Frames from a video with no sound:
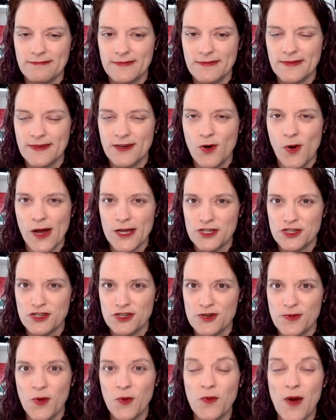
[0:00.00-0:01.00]

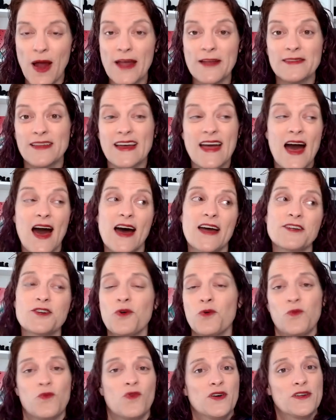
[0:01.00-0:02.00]
questionable, right? Like I
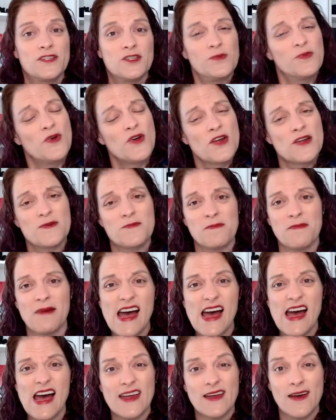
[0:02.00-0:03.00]
don't want to put
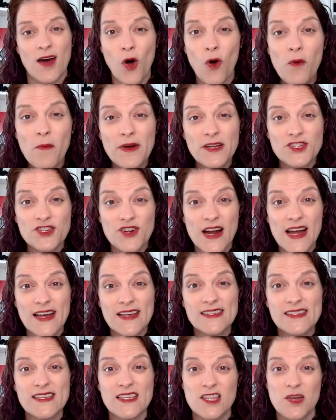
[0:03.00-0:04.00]
my home
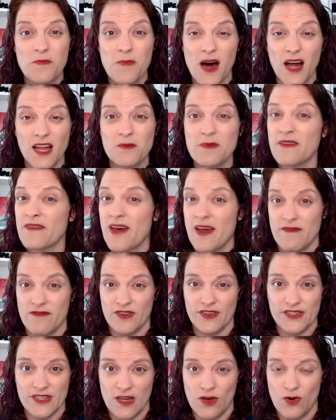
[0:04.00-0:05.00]
address at the bottom of every
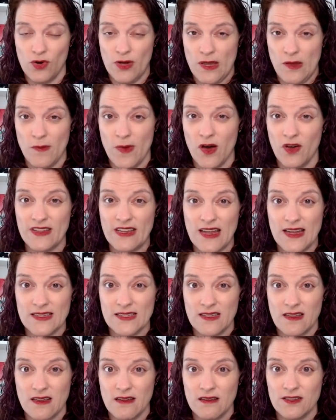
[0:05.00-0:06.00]
single email that I
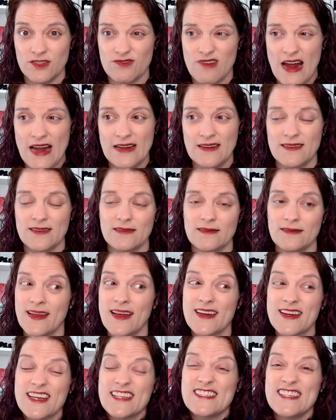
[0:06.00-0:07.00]
send, right?
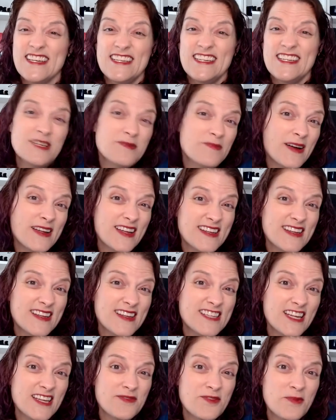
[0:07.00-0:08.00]
Because anybody could
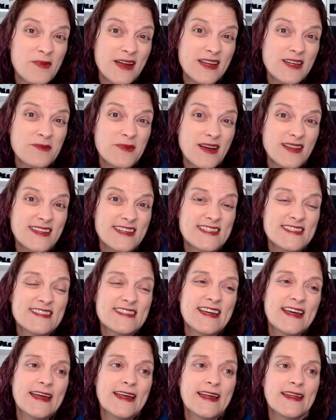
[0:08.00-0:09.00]
sign up for my email list,
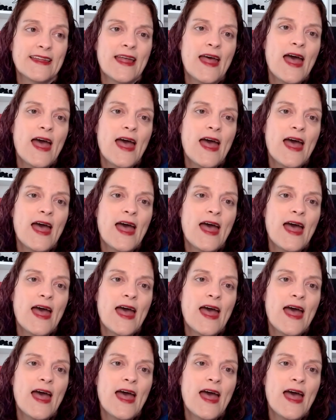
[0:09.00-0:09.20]
and